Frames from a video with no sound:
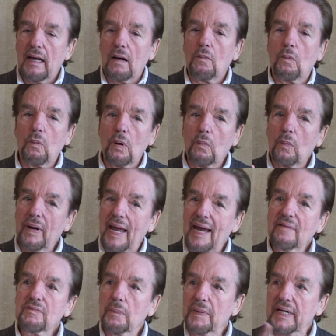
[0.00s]
What we
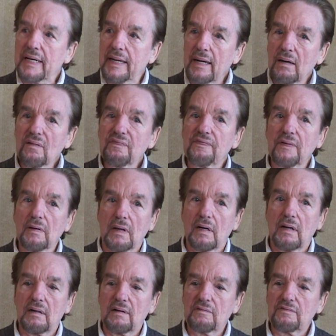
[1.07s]
have to be careful
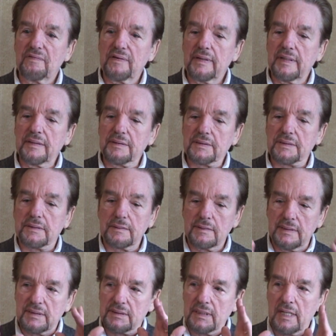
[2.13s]
of is
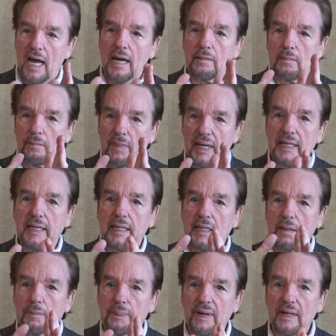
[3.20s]
not
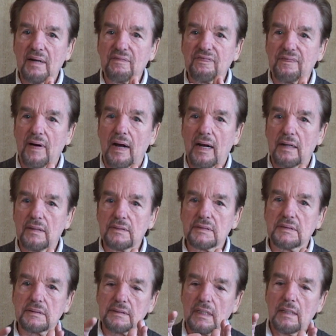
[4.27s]
making
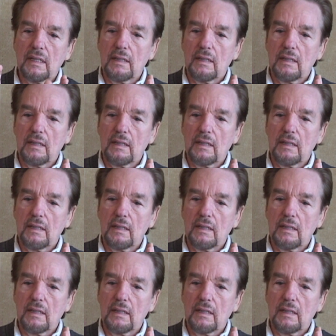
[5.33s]
pedophiles,